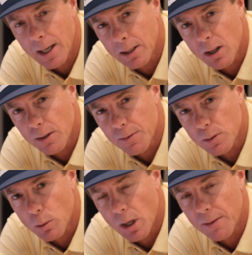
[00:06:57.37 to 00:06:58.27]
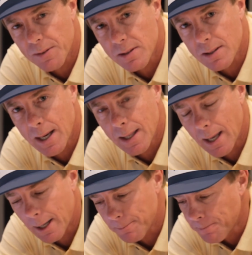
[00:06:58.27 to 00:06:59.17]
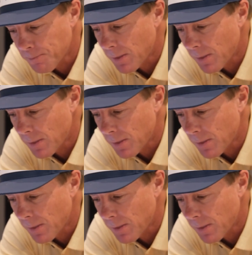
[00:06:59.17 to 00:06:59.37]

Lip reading: and golfers will often say that